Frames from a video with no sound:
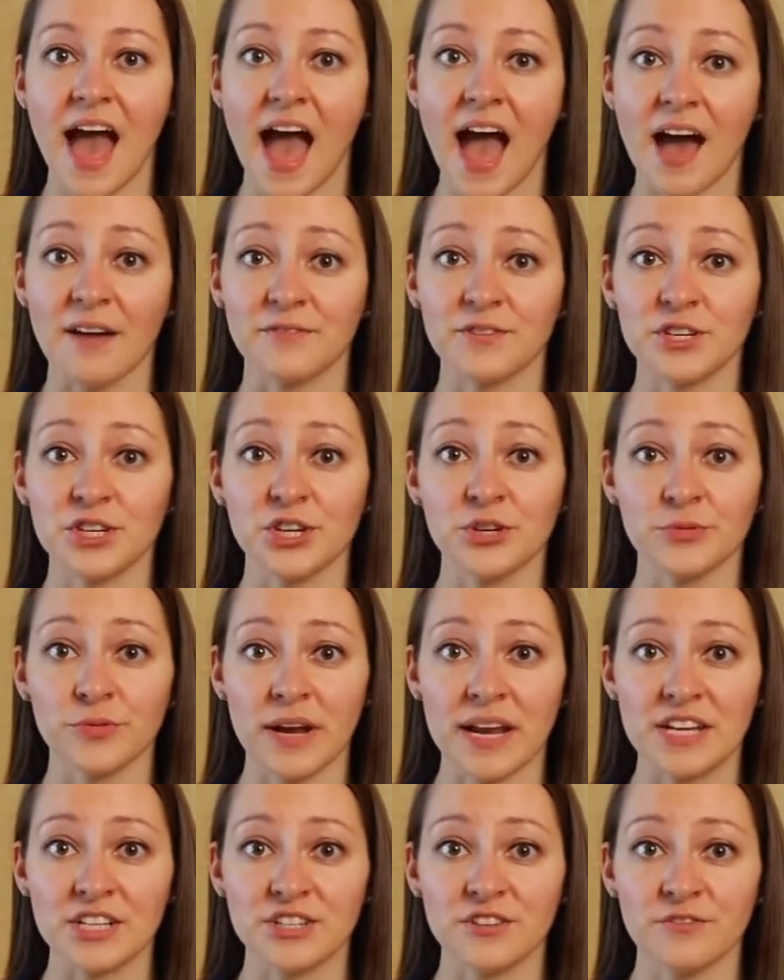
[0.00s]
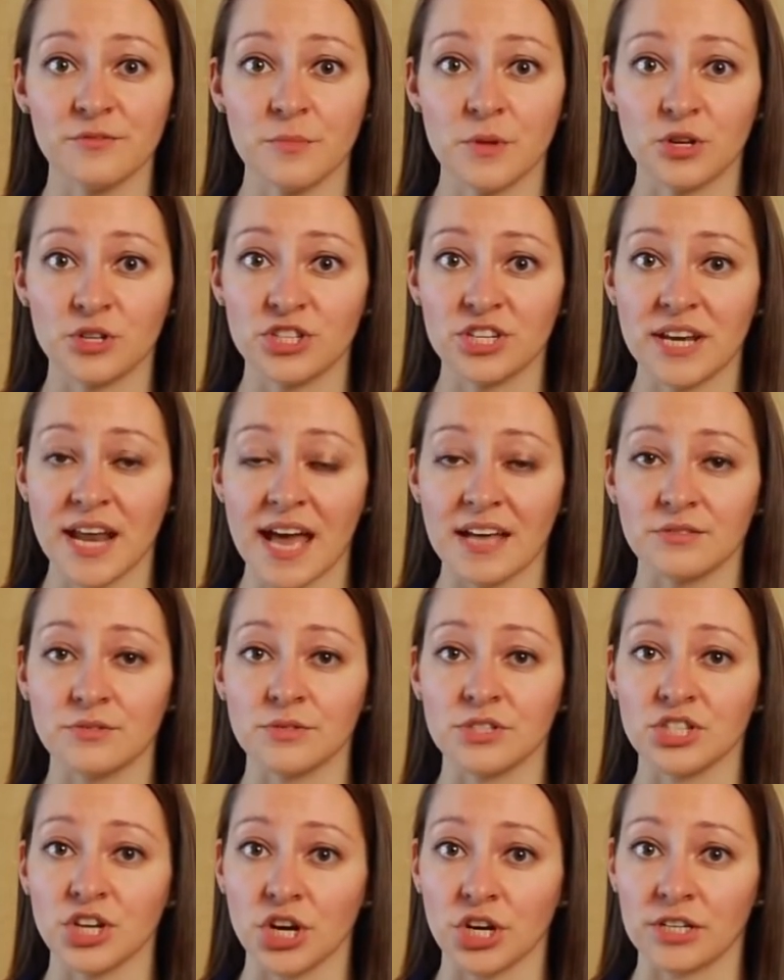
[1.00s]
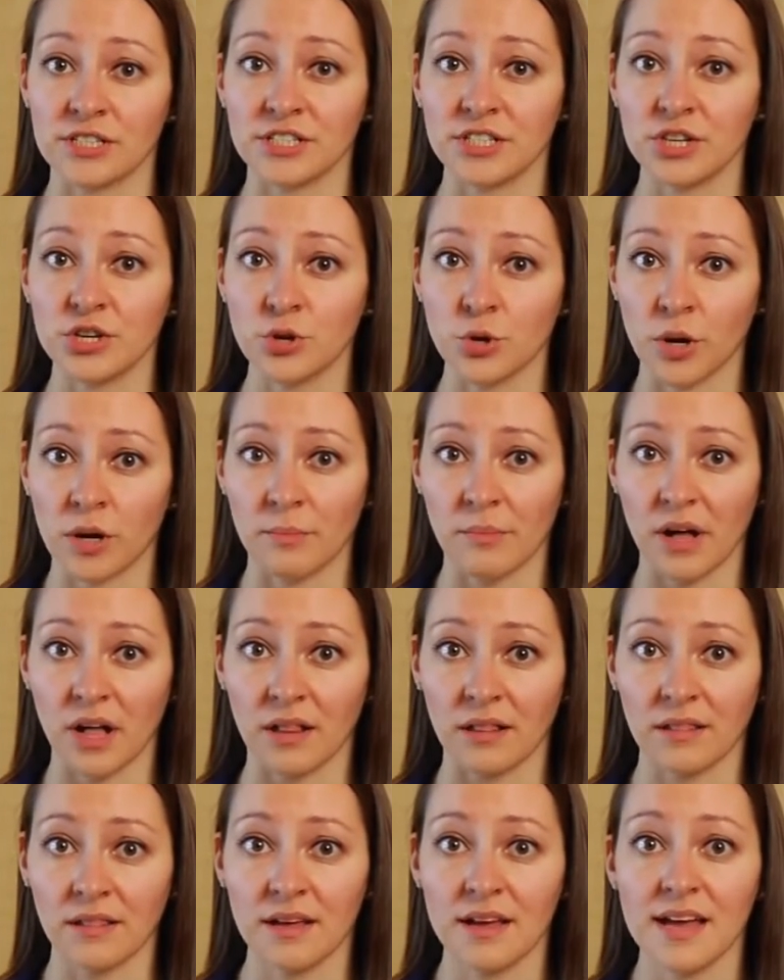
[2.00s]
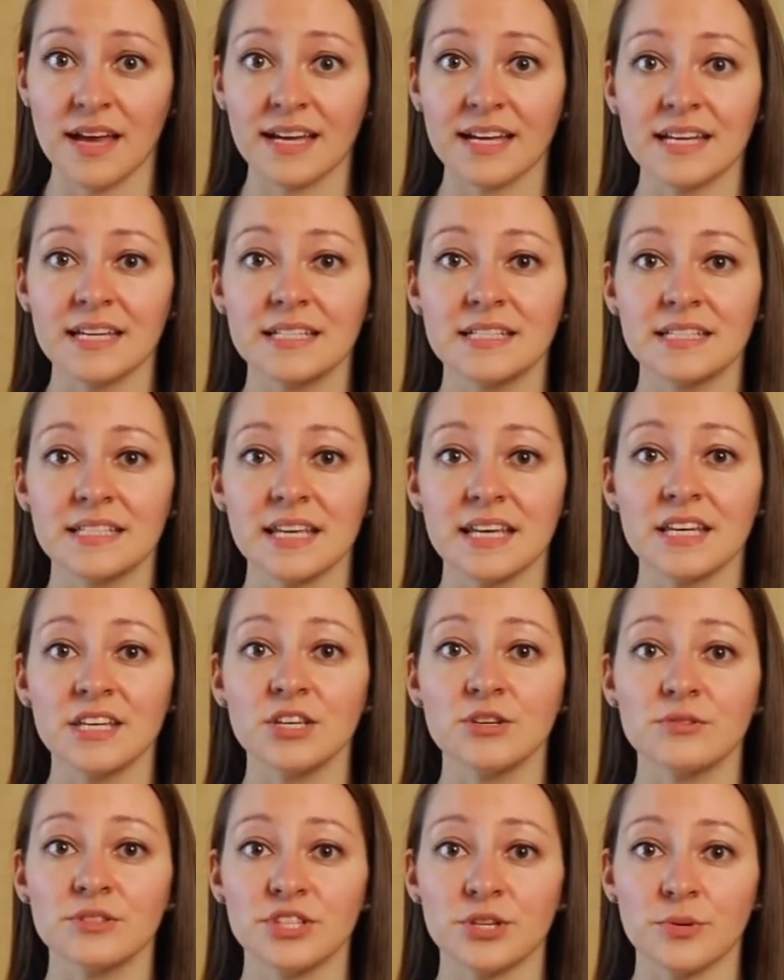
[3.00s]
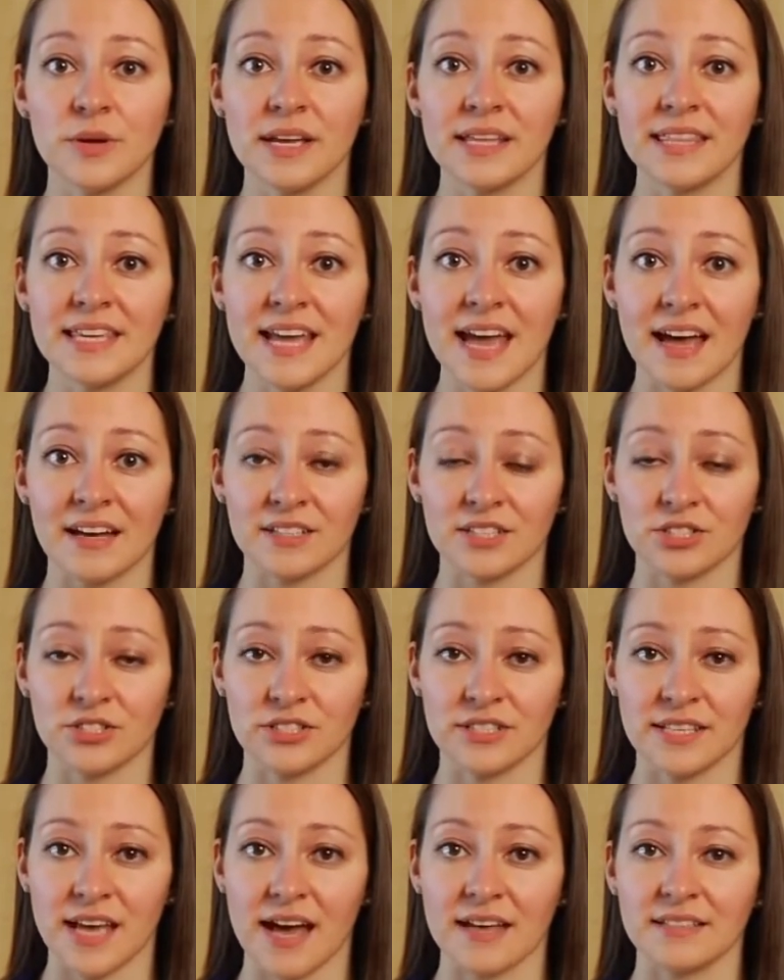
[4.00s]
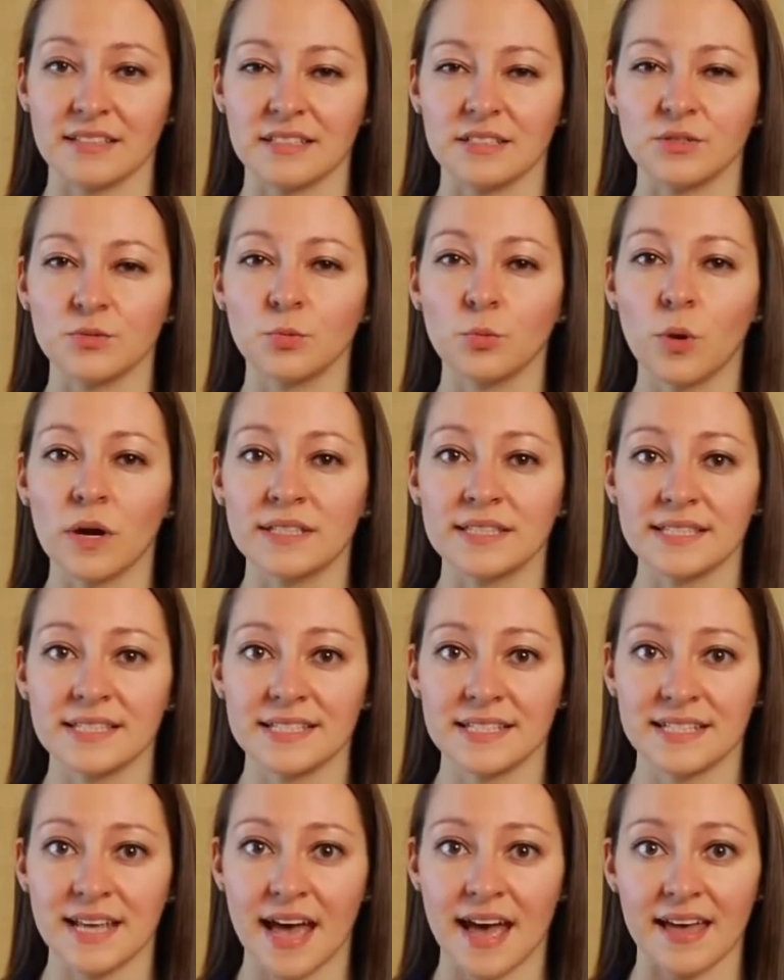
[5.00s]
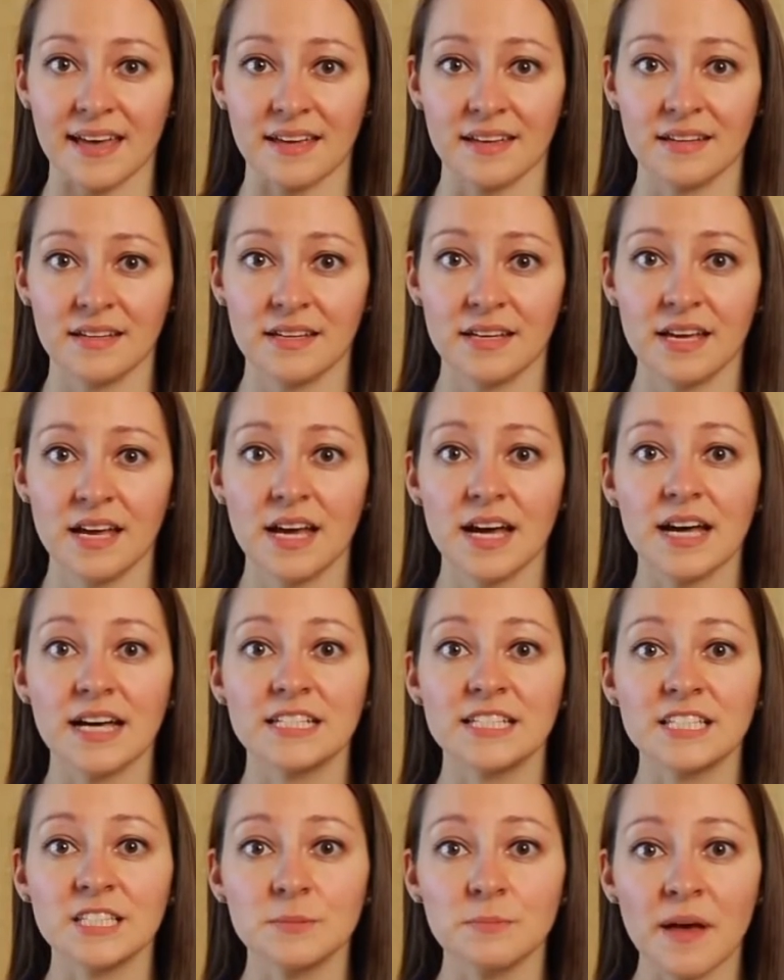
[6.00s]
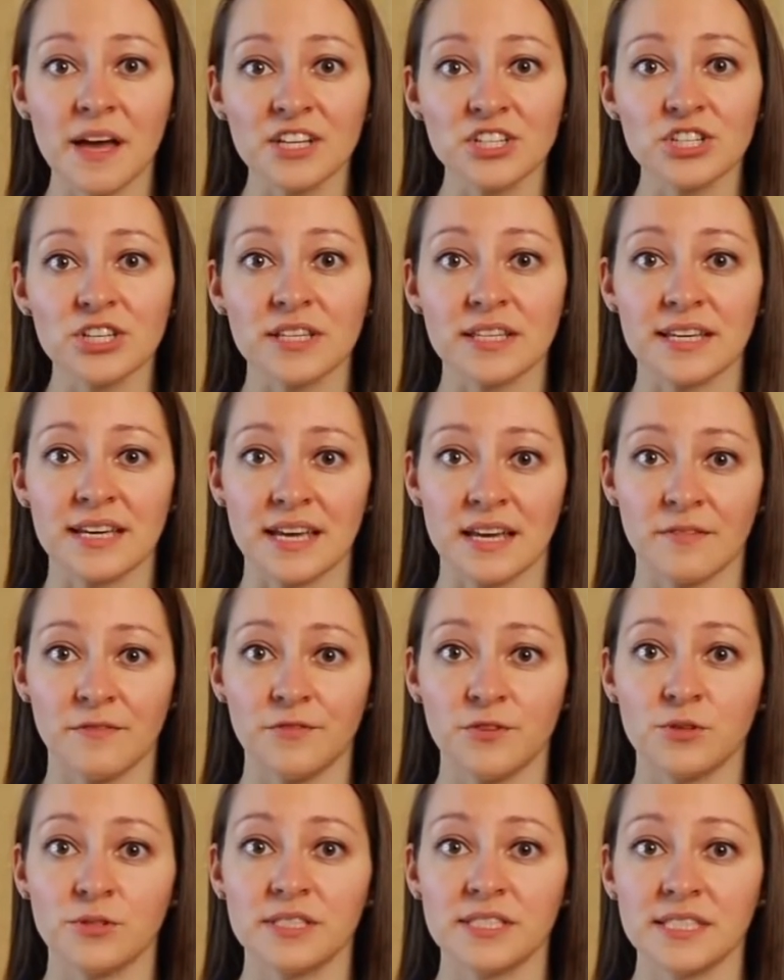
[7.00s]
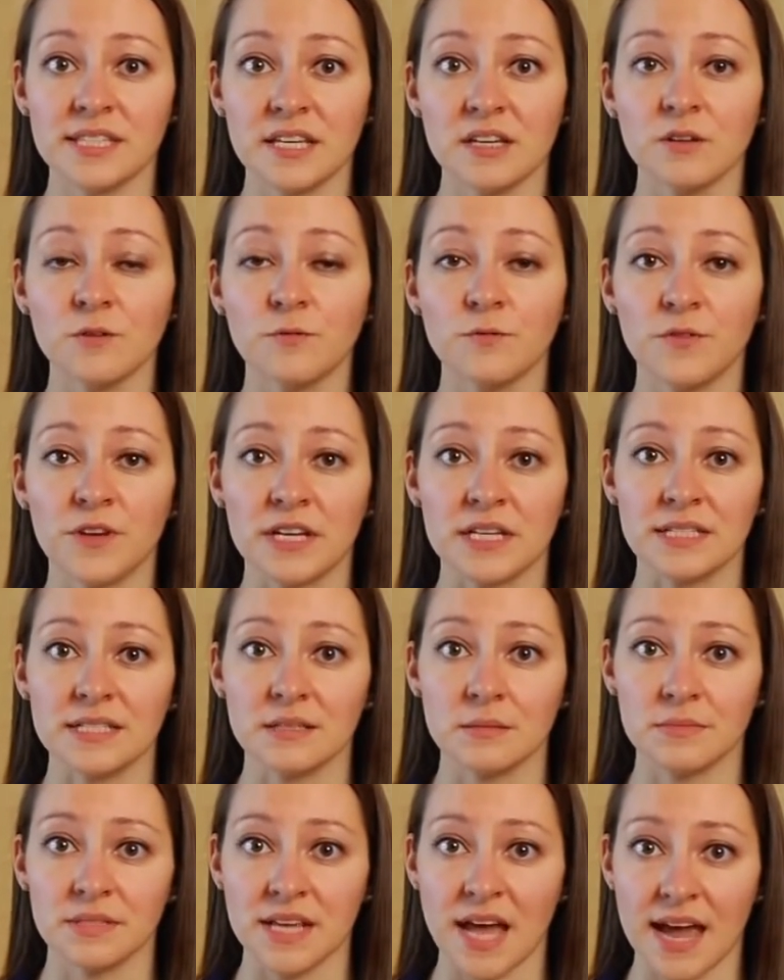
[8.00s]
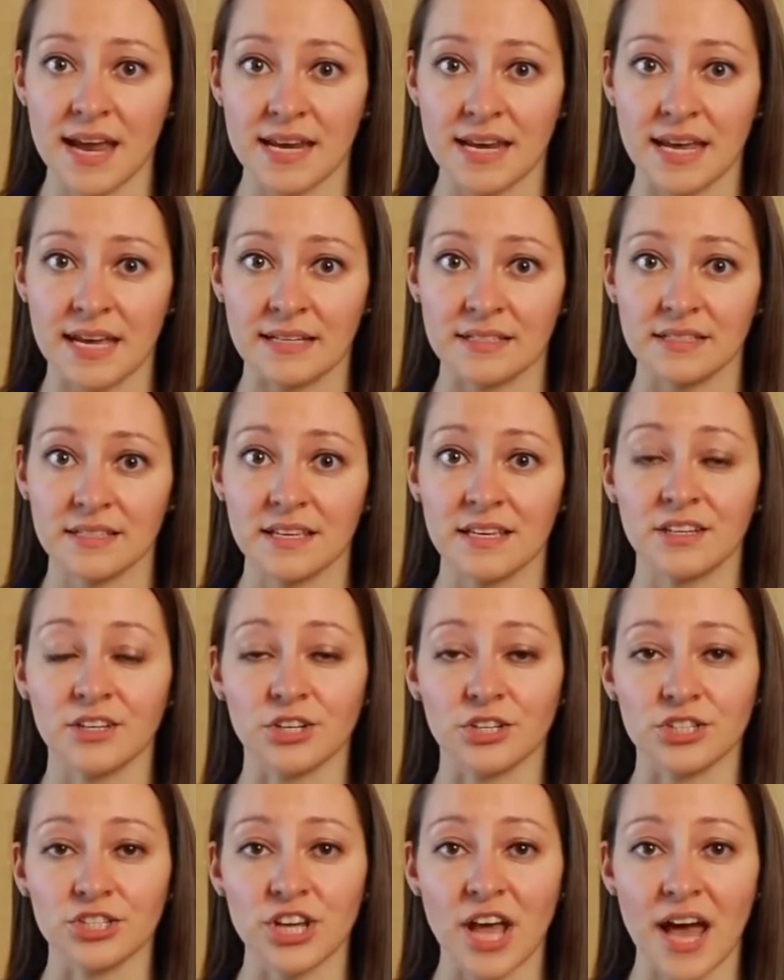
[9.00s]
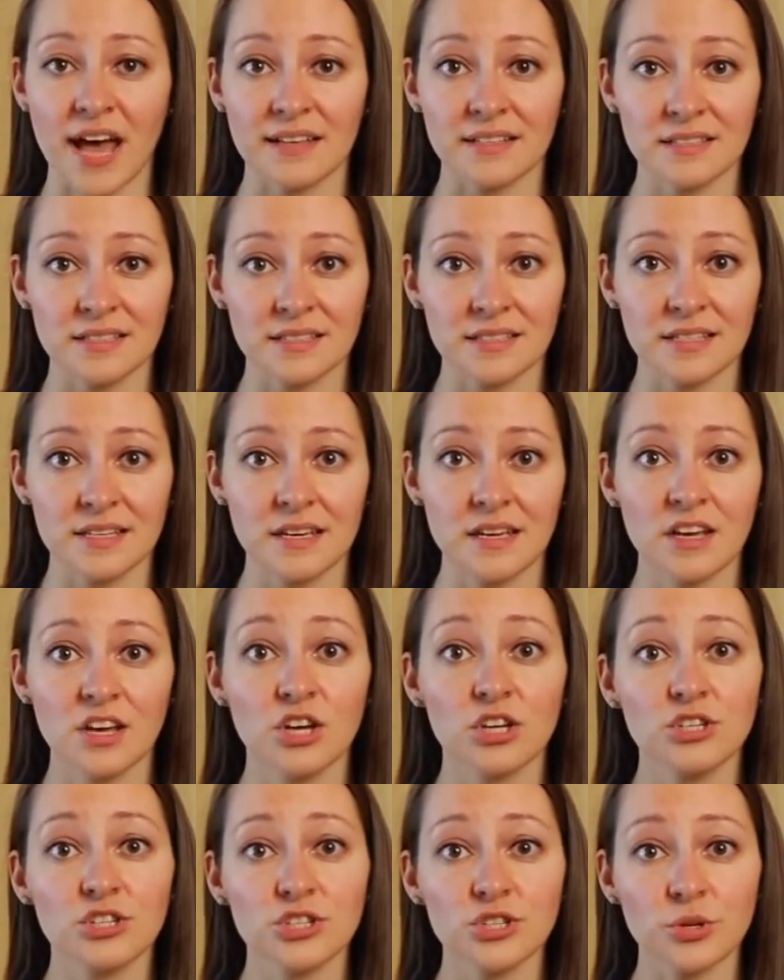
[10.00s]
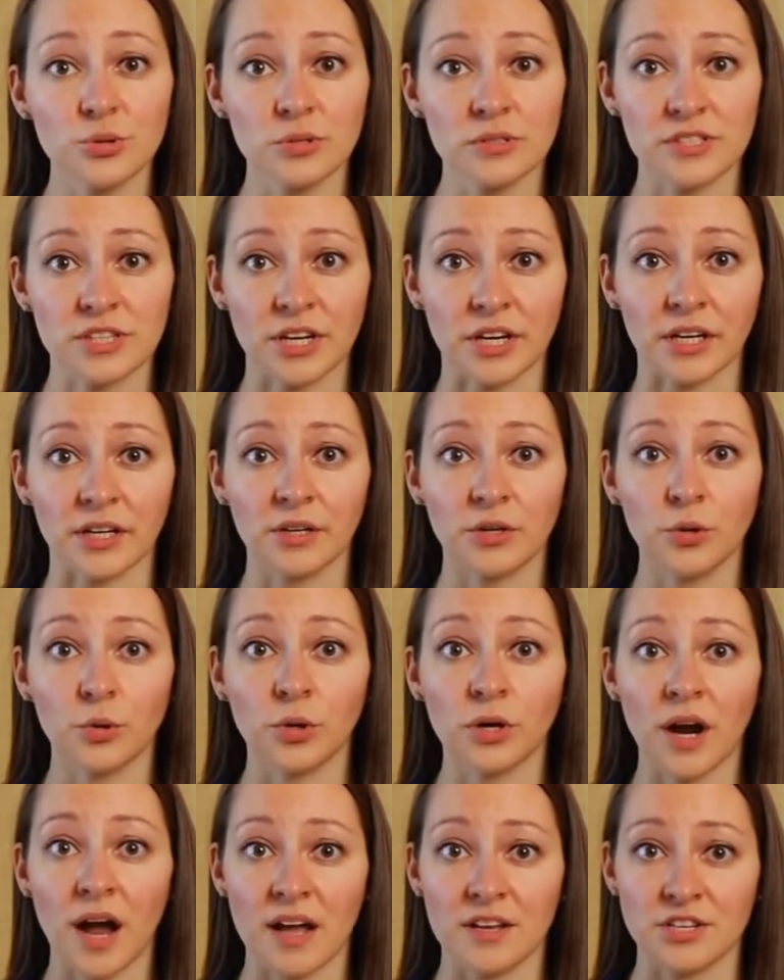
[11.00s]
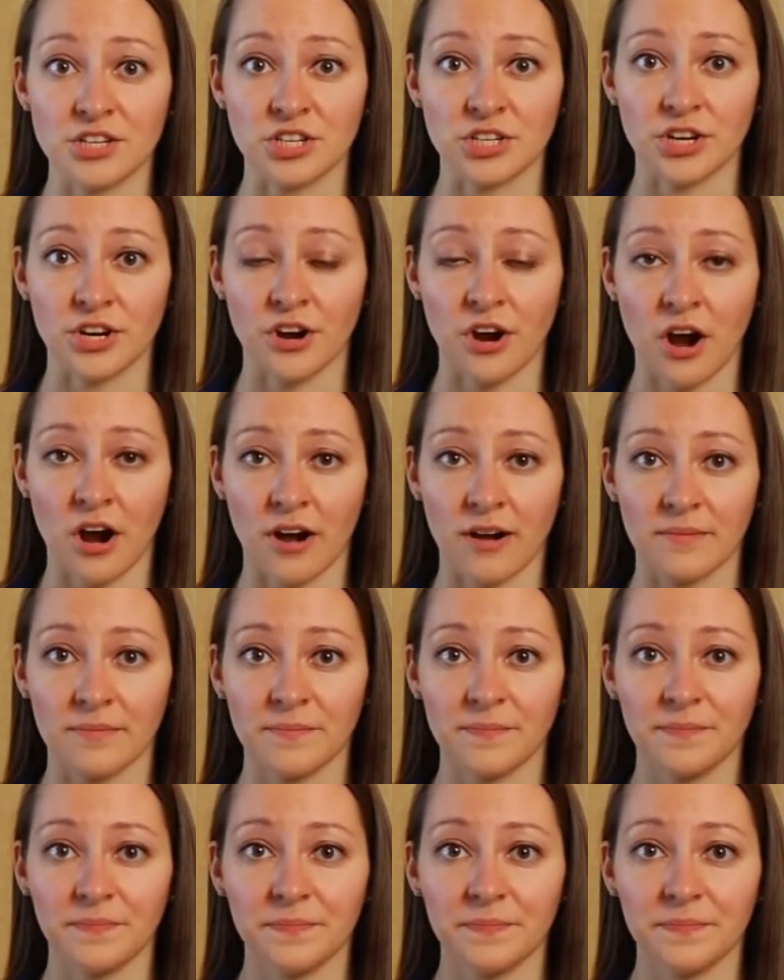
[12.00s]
After your range of motion has returned to normal, continue doing the exercises once a day, especially if you still feel some tightness in your chest, shoulder, or under your arm.